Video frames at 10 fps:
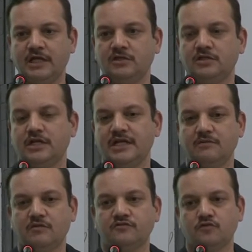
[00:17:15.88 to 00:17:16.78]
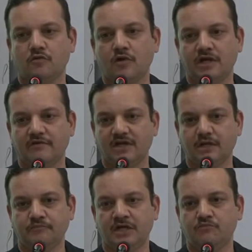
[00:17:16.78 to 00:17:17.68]
in the name of so-called
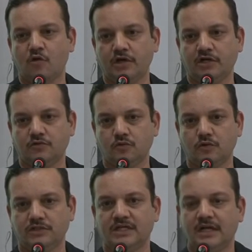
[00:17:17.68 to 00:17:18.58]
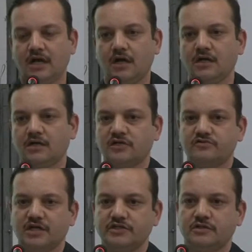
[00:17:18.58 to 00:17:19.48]
development, border roads,
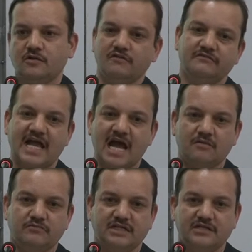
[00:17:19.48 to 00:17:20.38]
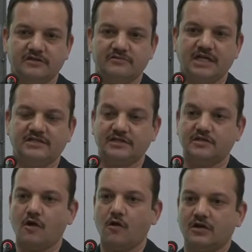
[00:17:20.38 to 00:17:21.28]
construction of dams, etc.,
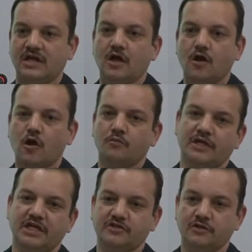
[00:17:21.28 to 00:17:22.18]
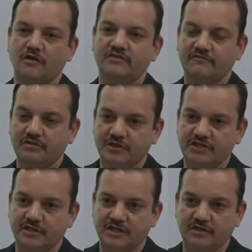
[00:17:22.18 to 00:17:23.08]
or accommodation of heavy
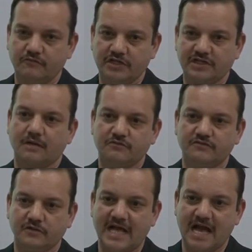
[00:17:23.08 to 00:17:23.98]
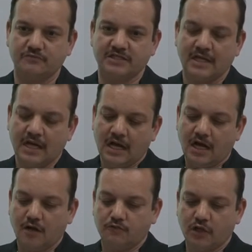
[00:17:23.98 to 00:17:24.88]
machinery which comes for dams,
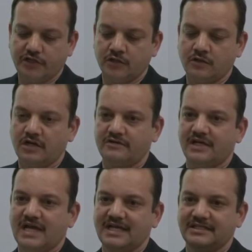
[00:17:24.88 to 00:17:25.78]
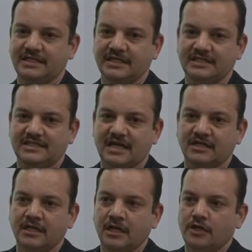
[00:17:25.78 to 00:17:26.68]
what you're not realizing is
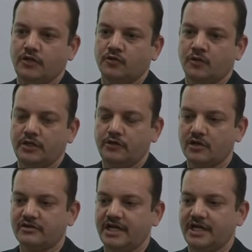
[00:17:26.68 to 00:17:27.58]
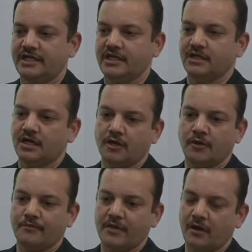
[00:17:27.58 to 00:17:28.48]
that, you know, you are creating
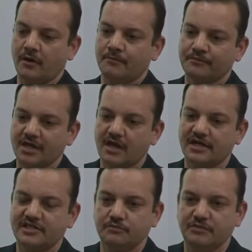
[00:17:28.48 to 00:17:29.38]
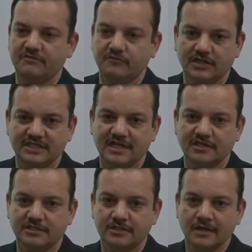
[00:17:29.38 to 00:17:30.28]
a recipe for
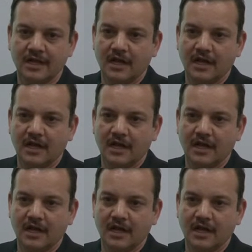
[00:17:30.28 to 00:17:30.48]
disaster.